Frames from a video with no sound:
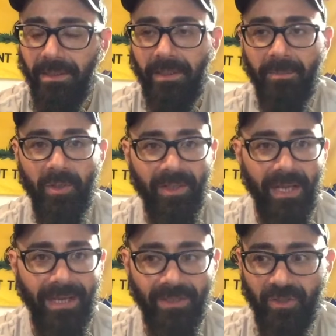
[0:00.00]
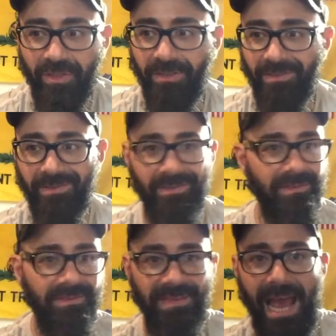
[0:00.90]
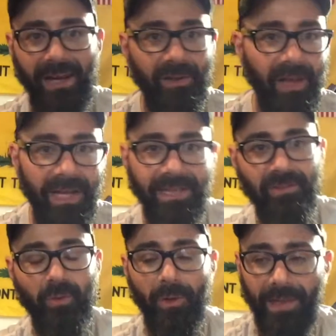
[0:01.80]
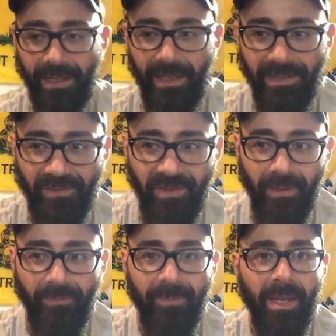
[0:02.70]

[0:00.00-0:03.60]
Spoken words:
communications, satellites, all that kind of stuff.